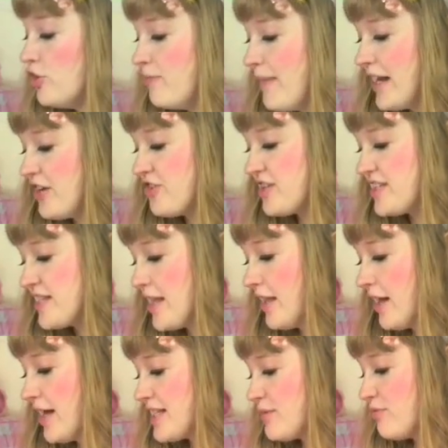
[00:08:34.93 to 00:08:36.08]
You've managed to sell an
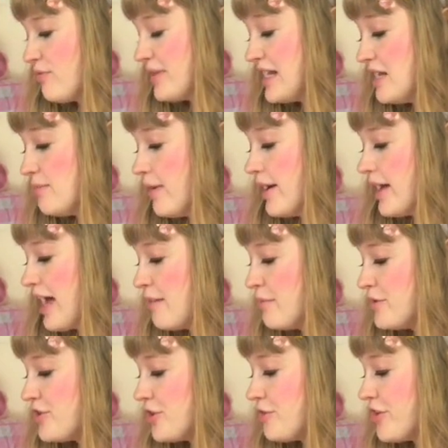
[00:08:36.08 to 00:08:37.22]
item from eBay,
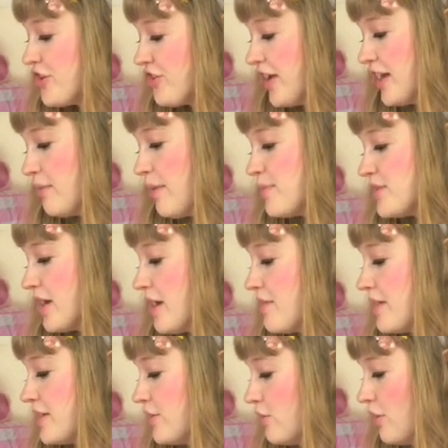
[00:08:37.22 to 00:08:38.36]
Amazon, or a shady website
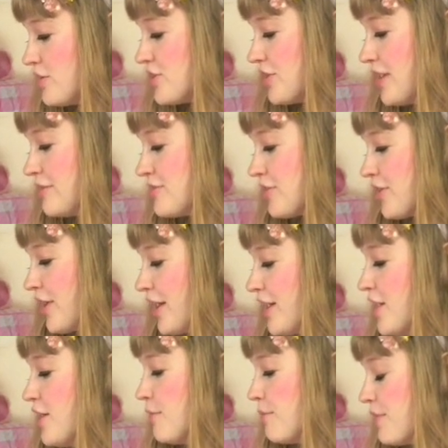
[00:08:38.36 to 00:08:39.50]
that did not turn out
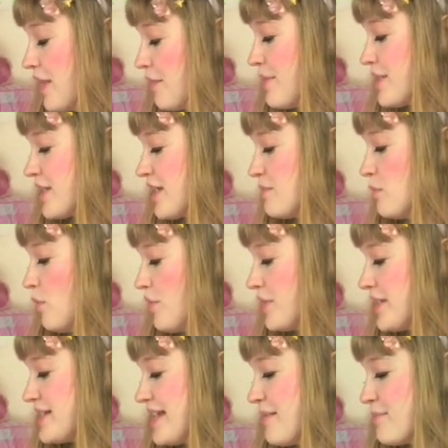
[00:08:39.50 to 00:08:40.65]
okay without making more than
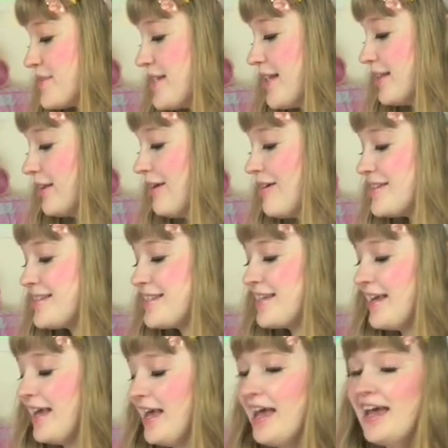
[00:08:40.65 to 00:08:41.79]
a 10% loss.
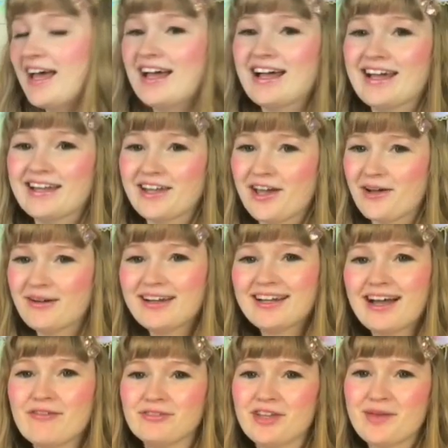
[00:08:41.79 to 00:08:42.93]
No,
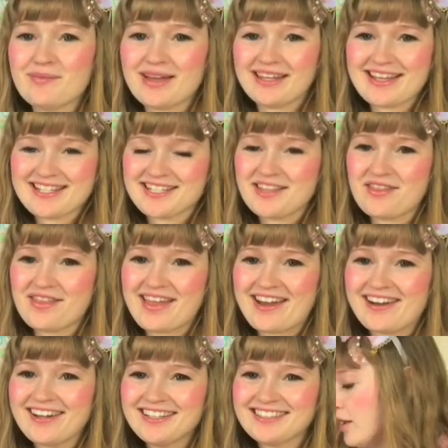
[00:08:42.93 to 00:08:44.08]
I've learned my lesson there.